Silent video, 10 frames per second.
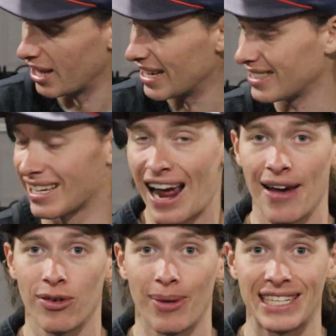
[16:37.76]
things that I
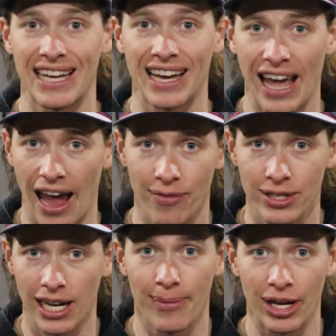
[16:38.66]
have on my deck every
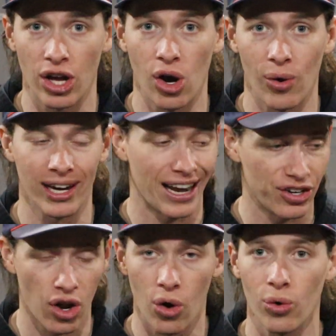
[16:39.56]
time I go, and I
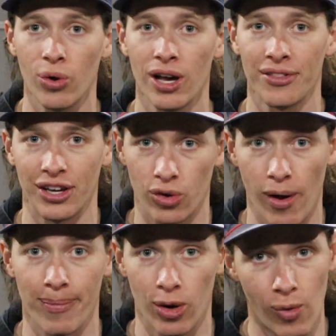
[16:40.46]
know the
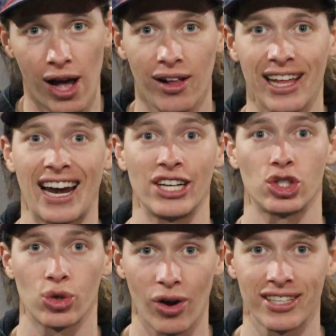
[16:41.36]
equipment well and I
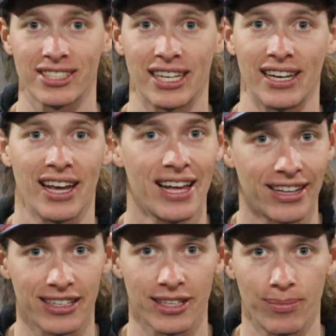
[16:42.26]
trust it.
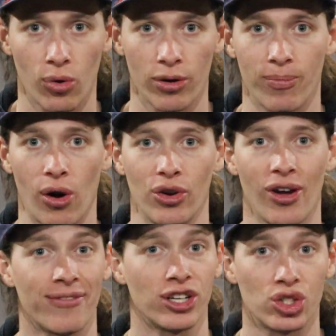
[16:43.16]
That's the important part. You
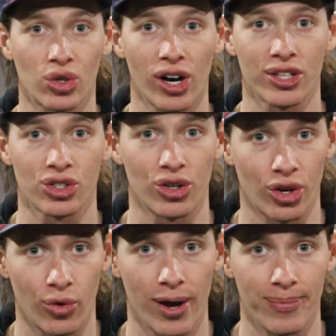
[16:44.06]
have to trust your
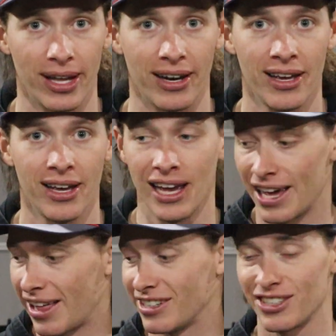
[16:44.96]
equipment,
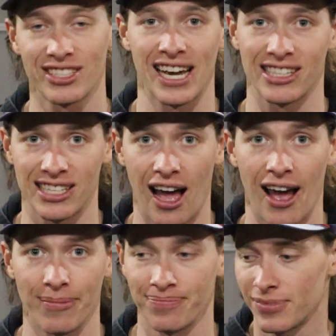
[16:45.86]
and that just takes
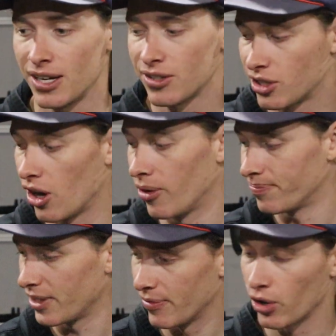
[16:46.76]
time.
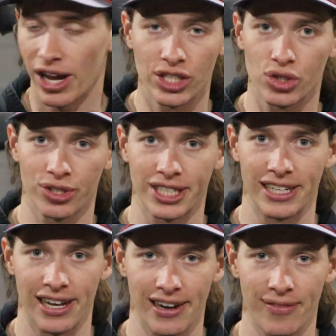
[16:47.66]
So if you're interested
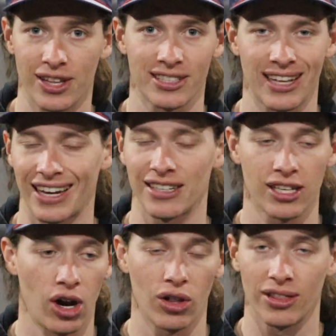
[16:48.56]
in any of this, like I
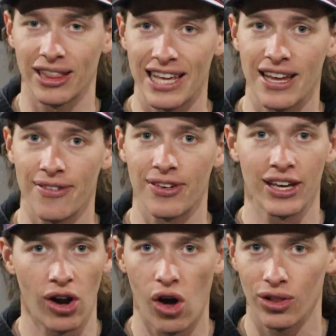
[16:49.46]
said, I'll leave
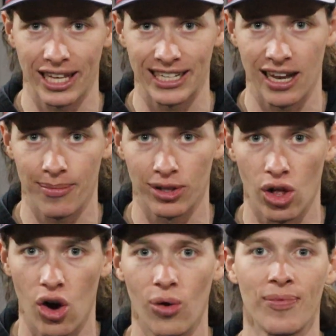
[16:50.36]
it all linked down
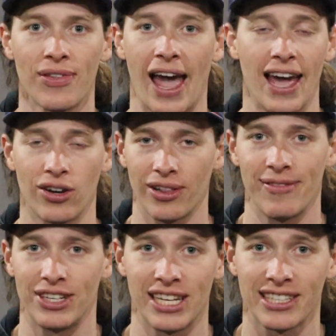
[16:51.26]
below, and I'll
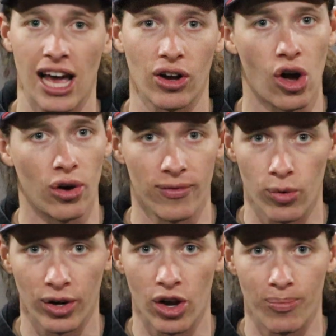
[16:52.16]
leave a discount code if
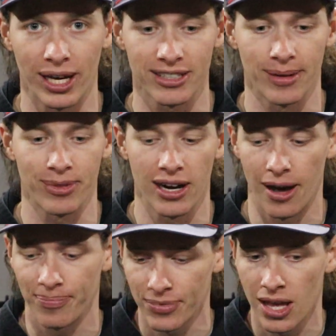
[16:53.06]
you want to go pick something
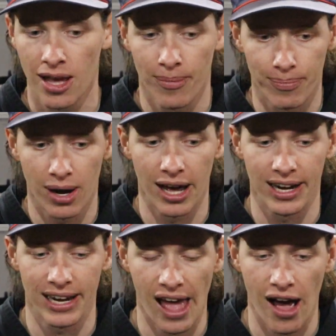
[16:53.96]
up.
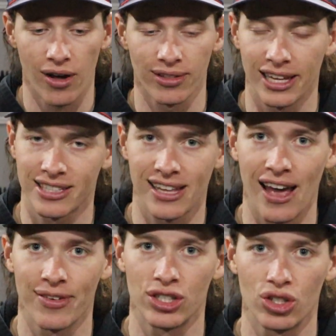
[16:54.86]
But now let's
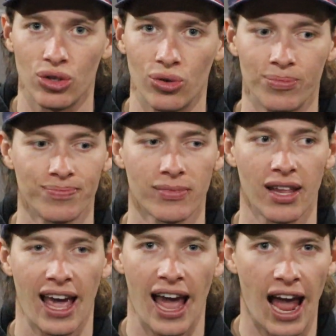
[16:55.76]
dive into
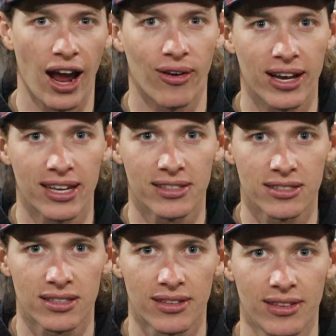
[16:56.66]

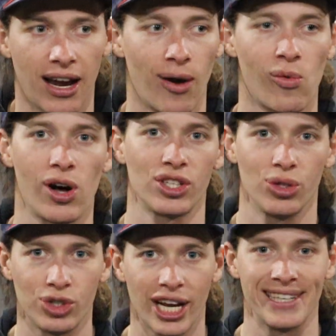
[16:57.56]
areas that I want
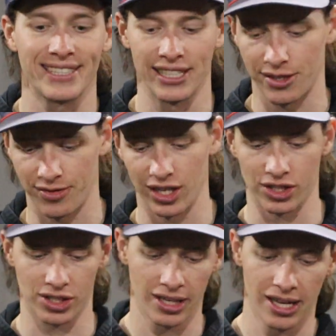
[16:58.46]
to chase these
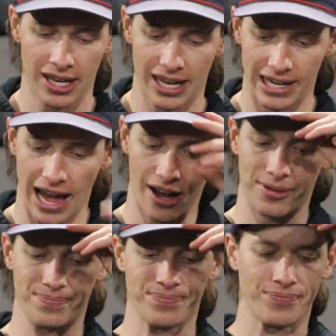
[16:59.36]
fish.
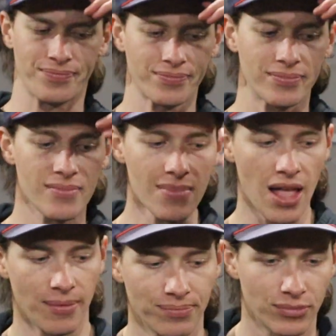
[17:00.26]
Now,
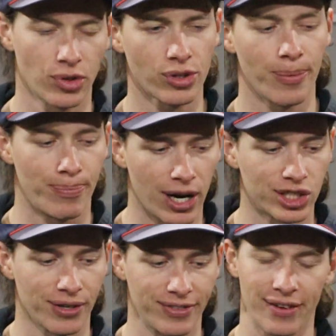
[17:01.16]
there's a bunch of